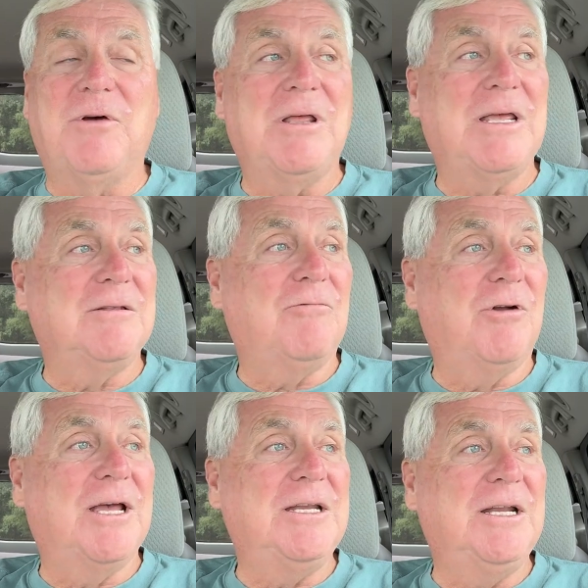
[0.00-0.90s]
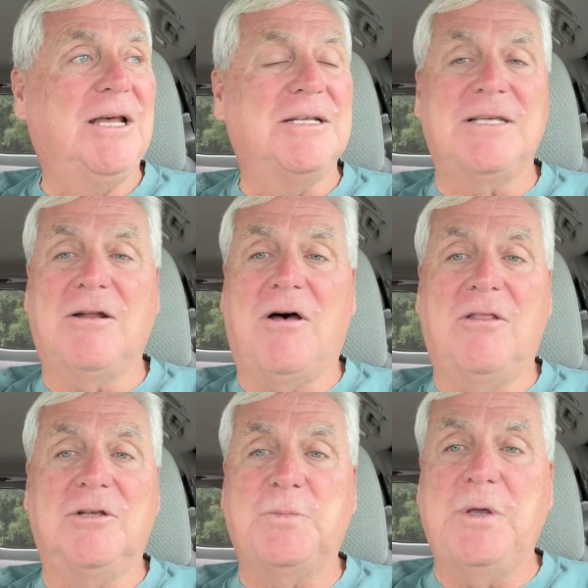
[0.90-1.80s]
But what I did, I sent all
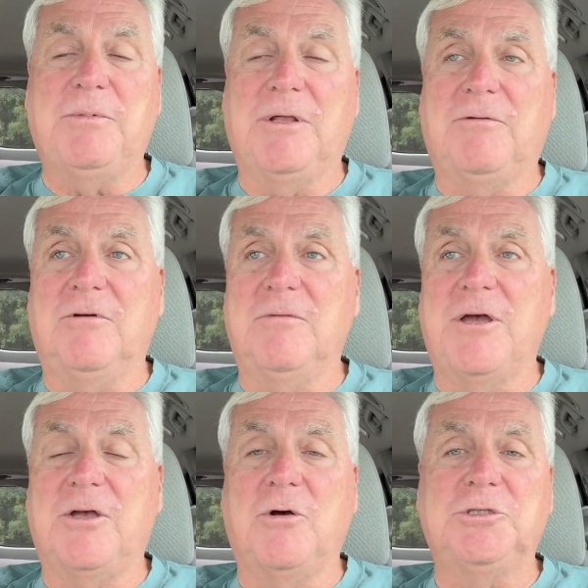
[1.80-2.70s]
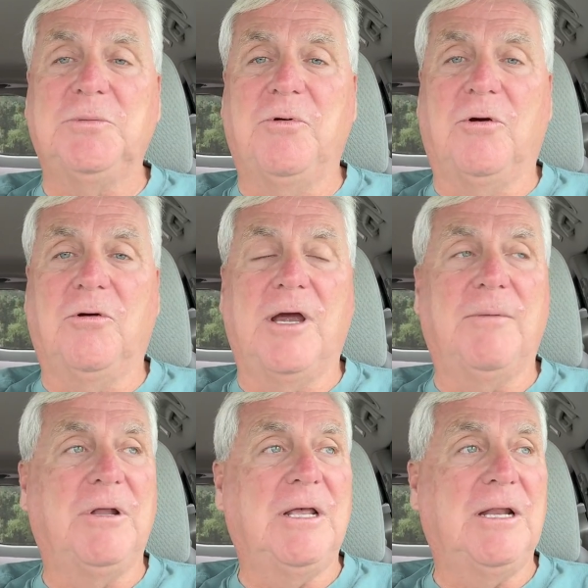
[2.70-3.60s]
those people that were in my coaching
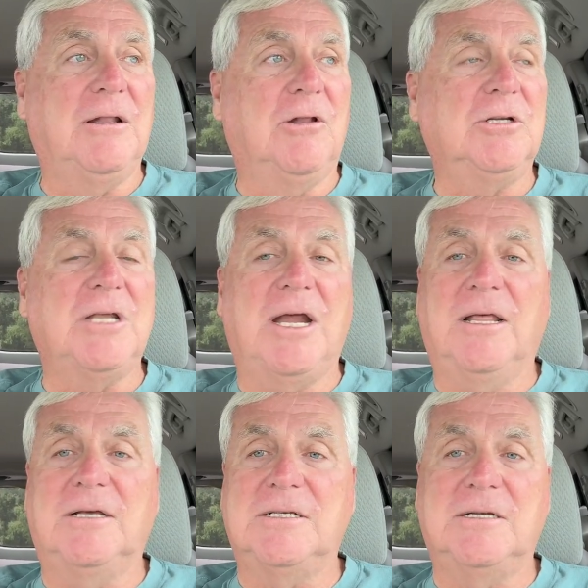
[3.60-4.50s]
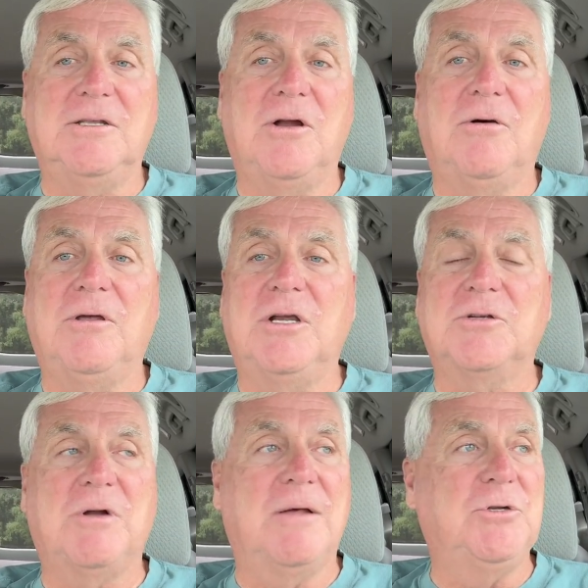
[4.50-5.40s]
program and looked at it. I said, you know,
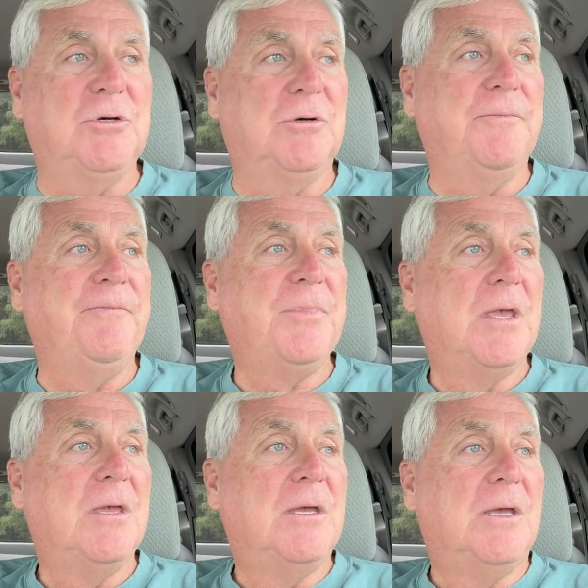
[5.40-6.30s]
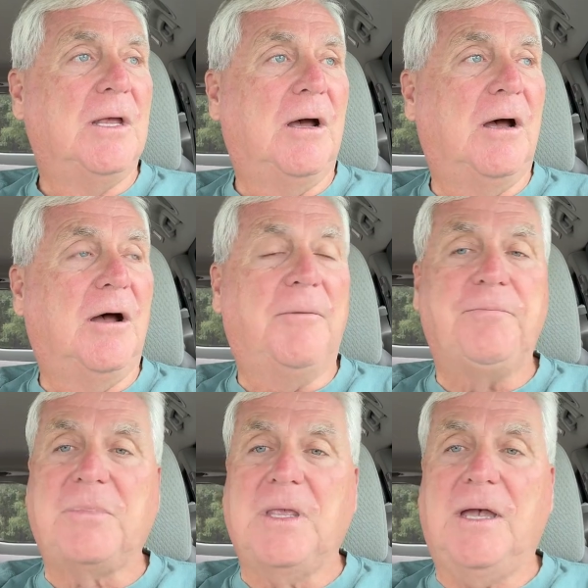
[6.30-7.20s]
here's what I'm doing. I
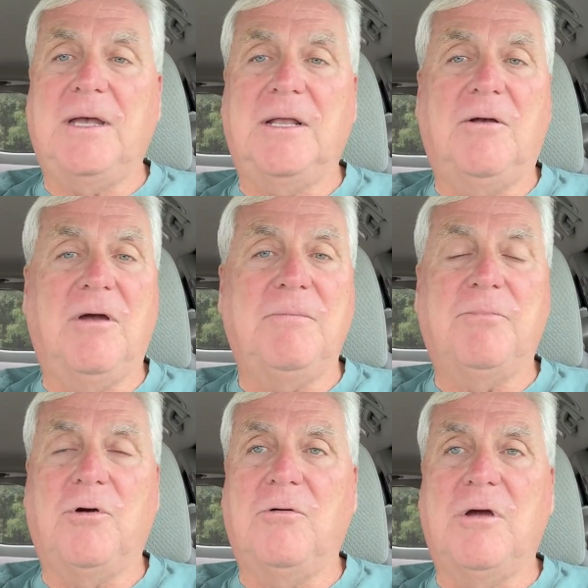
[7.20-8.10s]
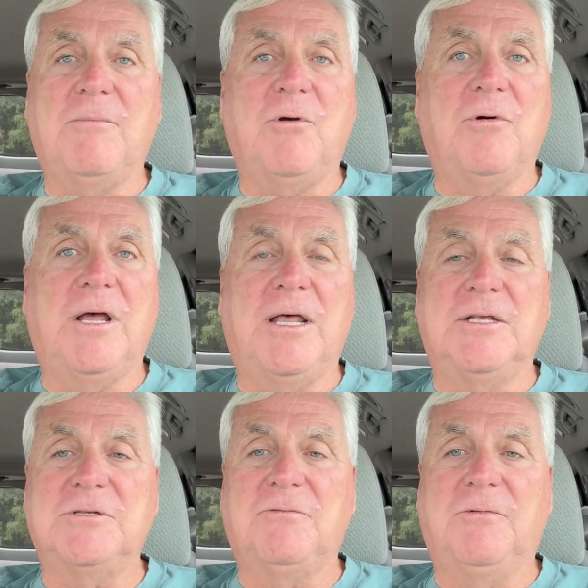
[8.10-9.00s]
got a great program going on
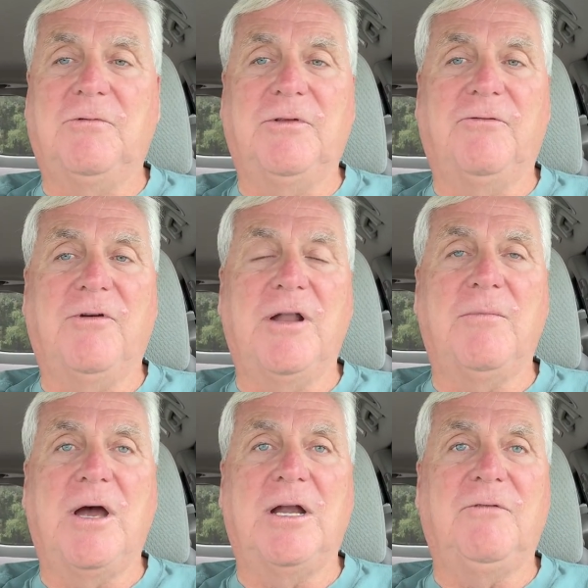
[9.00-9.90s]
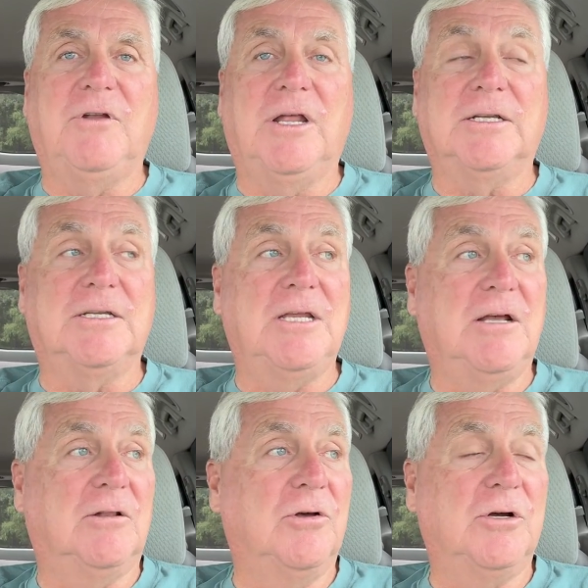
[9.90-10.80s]
this with a friend of mine. If you'd like to
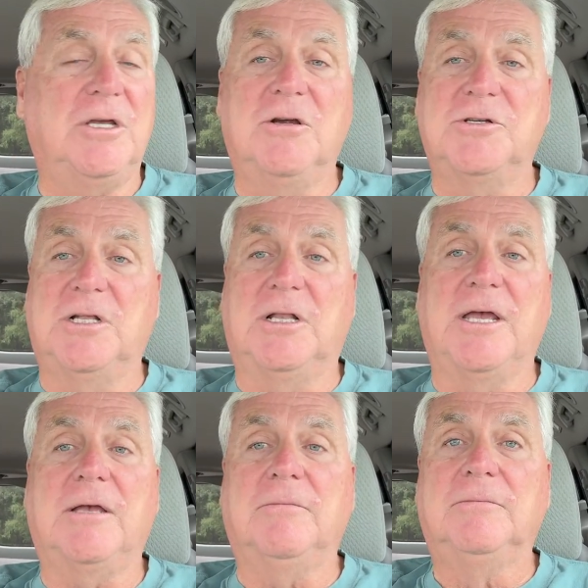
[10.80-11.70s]
take a look, here's the link.